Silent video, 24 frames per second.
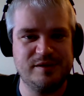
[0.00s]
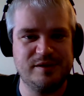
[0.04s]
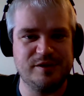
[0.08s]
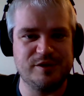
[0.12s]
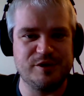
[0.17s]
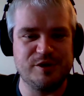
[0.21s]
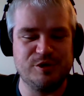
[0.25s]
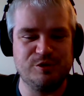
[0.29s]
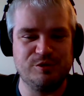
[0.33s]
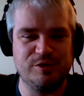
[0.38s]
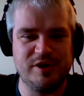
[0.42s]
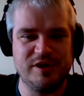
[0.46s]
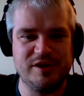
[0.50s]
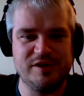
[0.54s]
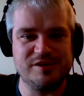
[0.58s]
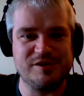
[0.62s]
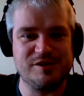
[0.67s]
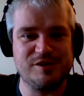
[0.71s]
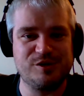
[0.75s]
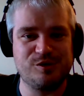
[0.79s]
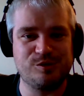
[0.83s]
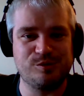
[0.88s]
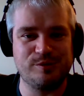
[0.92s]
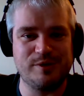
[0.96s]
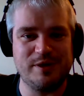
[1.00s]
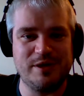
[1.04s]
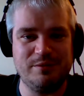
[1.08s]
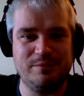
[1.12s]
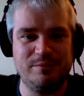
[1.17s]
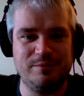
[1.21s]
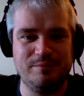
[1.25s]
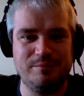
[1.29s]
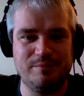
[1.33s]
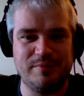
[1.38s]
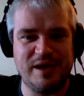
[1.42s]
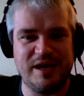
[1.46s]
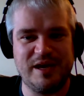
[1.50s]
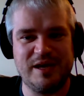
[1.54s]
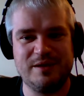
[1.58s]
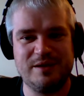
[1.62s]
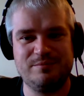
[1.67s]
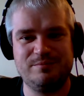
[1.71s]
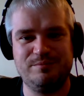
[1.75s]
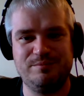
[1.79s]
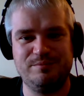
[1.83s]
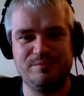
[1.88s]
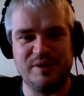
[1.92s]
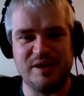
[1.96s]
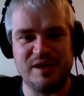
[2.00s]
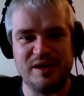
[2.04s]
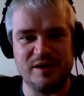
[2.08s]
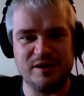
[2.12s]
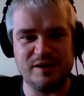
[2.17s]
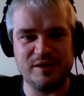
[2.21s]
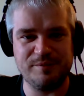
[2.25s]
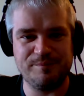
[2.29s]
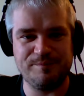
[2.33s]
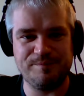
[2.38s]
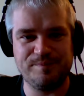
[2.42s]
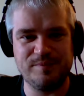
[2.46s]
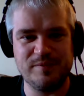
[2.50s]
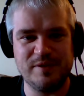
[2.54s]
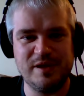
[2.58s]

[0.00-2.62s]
The unit is 3-man big.